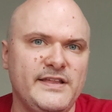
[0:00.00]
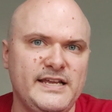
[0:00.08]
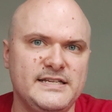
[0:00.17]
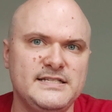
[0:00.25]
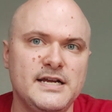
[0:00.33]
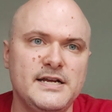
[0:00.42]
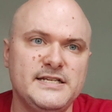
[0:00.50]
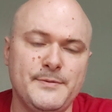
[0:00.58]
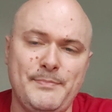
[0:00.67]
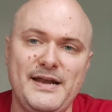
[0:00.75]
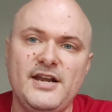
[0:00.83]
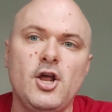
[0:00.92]
these
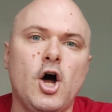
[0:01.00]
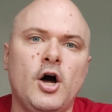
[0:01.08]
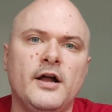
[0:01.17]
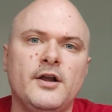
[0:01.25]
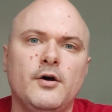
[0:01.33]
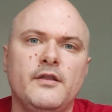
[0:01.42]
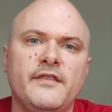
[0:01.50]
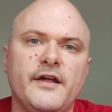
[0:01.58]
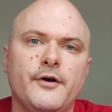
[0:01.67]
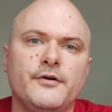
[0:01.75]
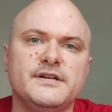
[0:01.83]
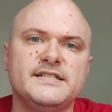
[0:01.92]
depending on
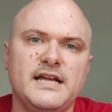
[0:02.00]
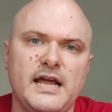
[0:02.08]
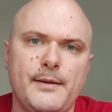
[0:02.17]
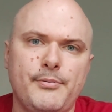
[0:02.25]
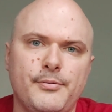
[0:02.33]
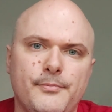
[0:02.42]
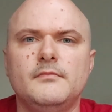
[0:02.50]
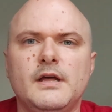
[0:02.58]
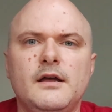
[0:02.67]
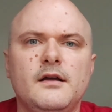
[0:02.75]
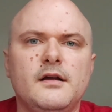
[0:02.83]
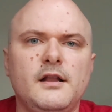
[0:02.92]
their type.
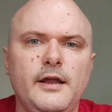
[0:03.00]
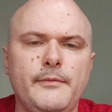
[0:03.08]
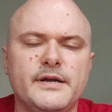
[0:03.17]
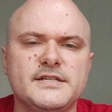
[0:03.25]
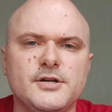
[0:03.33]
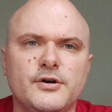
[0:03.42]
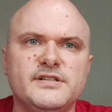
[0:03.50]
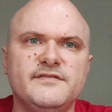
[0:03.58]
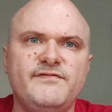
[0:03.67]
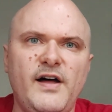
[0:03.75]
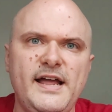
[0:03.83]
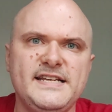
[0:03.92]
Clerics are
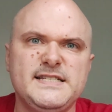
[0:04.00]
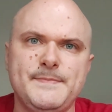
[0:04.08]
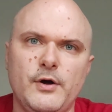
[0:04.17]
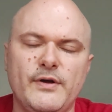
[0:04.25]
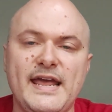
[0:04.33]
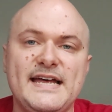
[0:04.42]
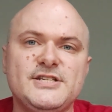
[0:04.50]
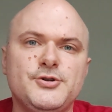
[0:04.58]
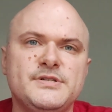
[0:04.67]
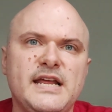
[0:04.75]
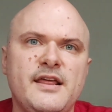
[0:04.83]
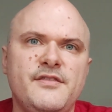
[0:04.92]
divine
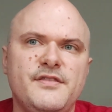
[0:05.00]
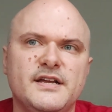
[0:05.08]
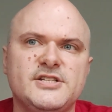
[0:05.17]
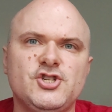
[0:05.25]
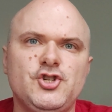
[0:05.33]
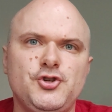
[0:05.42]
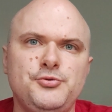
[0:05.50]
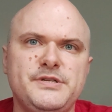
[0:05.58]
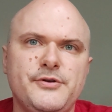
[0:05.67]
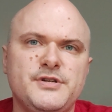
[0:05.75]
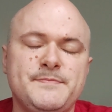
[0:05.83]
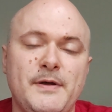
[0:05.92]
spellcasters and thus
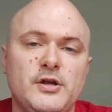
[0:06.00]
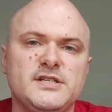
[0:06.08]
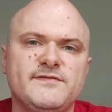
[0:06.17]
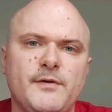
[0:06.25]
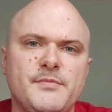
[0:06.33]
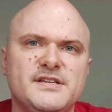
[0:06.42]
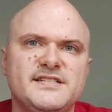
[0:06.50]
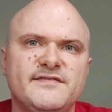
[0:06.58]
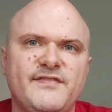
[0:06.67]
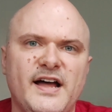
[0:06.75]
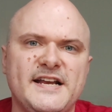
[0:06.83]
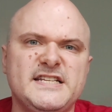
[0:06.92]
choose their spells from the
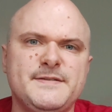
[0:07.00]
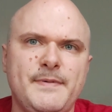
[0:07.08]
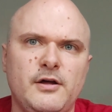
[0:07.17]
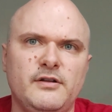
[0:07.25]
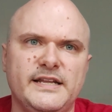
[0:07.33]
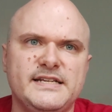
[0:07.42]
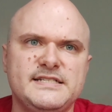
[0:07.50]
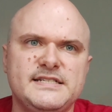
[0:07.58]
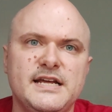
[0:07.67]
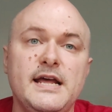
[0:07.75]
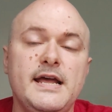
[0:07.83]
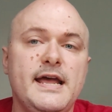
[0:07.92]
divine spell
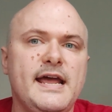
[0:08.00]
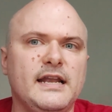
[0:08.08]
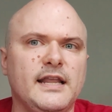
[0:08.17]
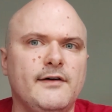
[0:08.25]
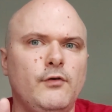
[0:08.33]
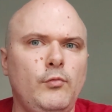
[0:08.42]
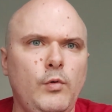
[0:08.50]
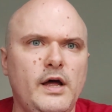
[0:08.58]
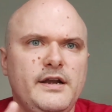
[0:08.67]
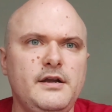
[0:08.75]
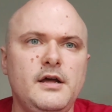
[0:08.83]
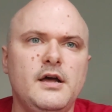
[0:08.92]
list. At level
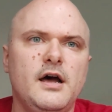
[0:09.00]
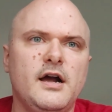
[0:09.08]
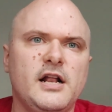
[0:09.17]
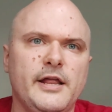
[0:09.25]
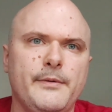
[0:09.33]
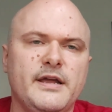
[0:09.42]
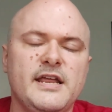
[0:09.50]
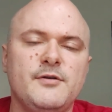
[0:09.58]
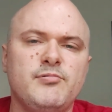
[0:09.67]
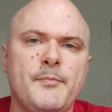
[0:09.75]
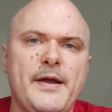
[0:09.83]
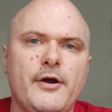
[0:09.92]
1, a cleric
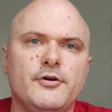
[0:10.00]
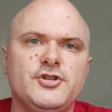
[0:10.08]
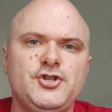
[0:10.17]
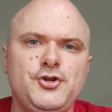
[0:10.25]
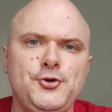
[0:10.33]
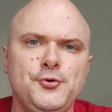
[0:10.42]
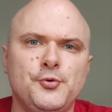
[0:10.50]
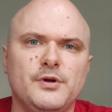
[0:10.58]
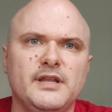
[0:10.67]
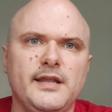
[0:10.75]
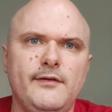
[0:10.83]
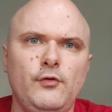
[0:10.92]
can prepare
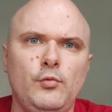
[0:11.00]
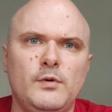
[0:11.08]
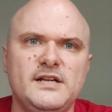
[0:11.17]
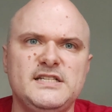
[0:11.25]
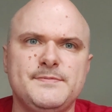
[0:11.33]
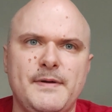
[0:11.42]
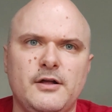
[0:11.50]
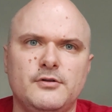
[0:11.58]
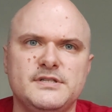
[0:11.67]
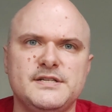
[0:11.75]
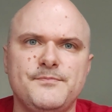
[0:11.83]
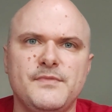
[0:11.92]
2 level 1
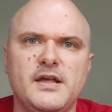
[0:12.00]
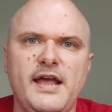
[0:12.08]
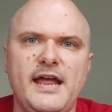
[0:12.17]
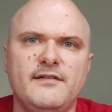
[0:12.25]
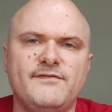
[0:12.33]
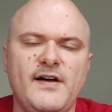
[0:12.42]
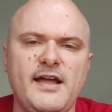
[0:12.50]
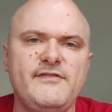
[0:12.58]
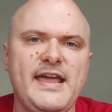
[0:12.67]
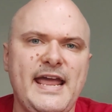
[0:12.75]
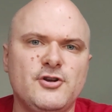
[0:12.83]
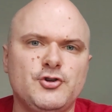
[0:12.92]
spells and
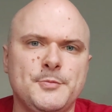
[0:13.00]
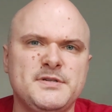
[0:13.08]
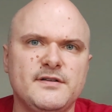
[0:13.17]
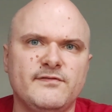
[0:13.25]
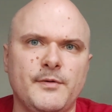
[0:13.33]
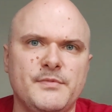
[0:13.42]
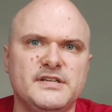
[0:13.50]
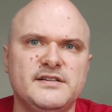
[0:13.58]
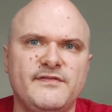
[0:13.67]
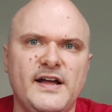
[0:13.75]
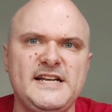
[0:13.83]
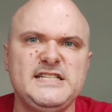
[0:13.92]
5 cantrips from the
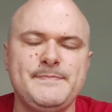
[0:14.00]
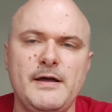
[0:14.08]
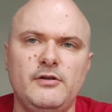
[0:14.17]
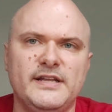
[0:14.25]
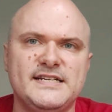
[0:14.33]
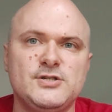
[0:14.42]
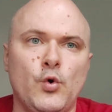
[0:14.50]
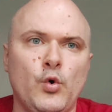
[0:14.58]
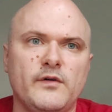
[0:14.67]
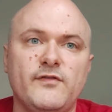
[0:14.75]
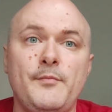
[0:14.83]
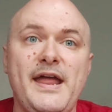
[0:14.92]
divine spell list
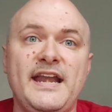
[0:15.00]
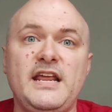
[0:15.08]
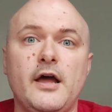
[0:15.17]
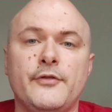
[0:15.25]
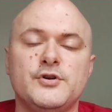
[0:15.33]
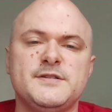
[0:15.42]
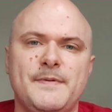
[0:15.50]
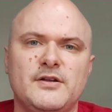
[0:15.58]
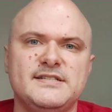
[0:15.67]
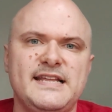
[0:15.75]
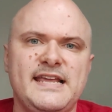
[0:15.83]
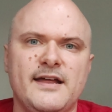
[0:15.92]
or from any other
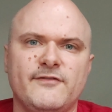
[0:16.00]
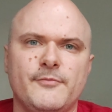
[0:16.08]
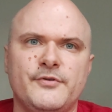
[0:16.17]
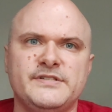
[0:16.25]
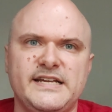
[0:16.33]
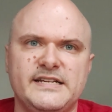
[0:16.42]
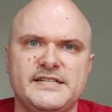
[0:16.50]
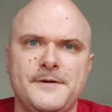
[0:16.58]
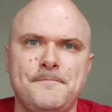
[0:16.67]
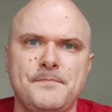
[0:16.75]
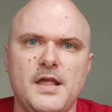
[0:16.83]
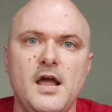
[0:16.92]
spells they get from their
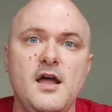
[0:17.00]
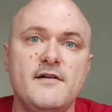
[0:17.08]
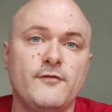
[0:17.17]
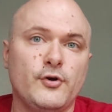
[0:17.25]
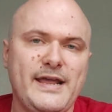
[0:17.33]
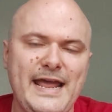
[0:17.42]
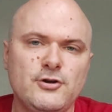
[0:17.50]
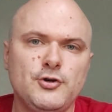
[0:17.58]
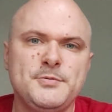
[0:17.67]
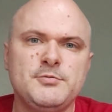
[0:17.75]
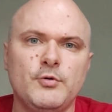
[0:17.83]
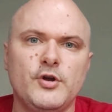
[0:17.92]
deity. For
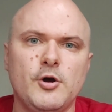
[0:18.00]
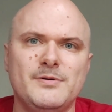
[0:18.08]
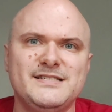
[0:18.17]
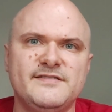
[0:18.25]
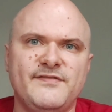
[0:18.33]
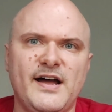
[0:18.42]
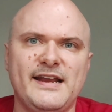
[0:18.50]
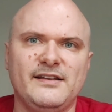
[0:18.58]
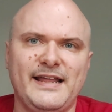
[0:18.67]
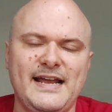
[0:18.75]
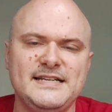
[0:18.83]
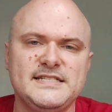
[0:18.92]
cantrips, we'll go with Divine
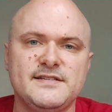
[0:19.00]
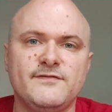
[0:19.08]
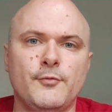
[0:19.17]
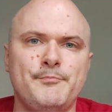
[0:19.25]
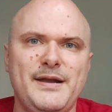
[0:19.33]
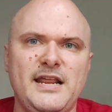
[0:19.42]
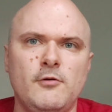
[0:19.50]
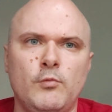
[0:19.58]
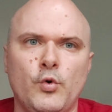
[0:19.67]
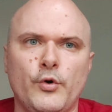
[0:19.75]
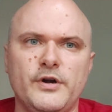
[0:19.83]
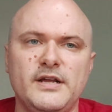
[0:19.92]
Lance, Forbidding
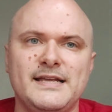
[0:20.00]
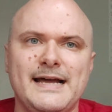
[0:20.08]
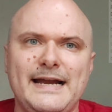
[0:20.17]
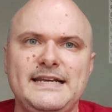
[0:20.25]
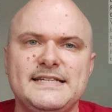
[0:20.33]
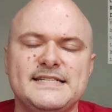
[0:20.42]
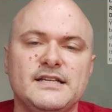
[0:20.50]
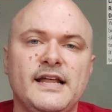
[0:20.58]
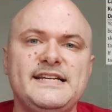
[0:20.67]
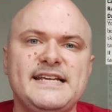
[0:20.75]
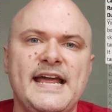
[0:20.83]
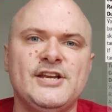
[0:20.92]
Ward, Guidance,
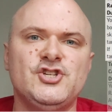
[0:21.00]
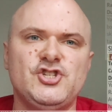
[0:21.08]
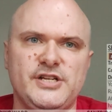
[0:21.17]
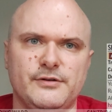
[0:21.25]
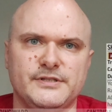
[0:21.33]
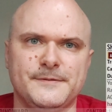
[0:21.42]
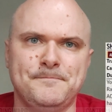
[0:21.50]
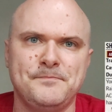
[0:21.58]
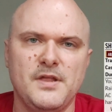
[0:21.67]
Light, and Shield.